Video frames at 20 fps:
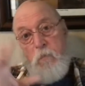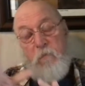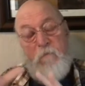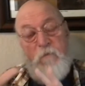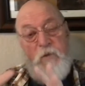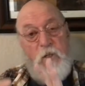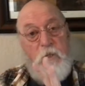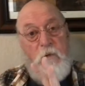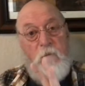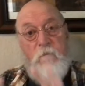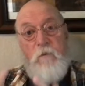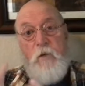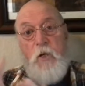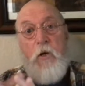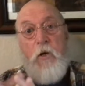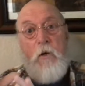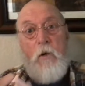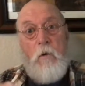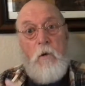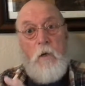
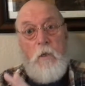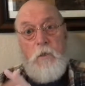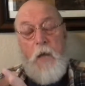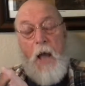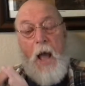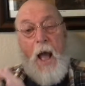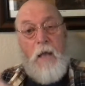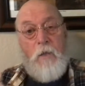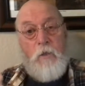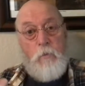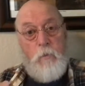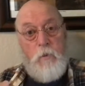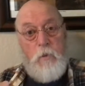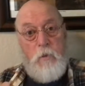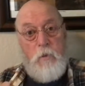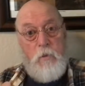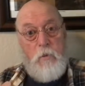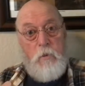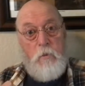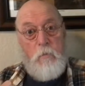severe attachment
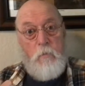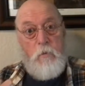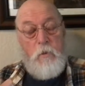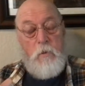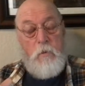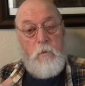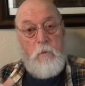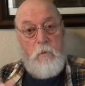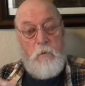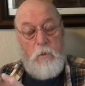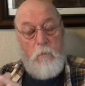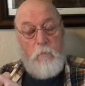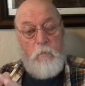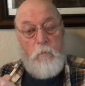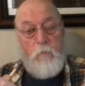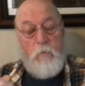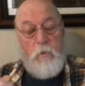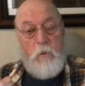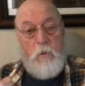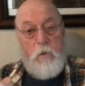
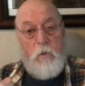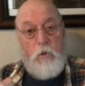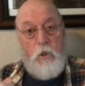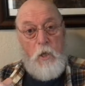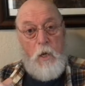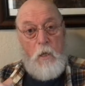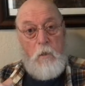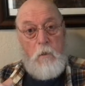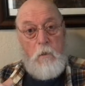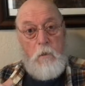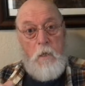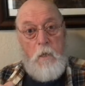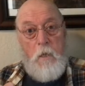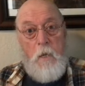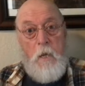symptoms in the child,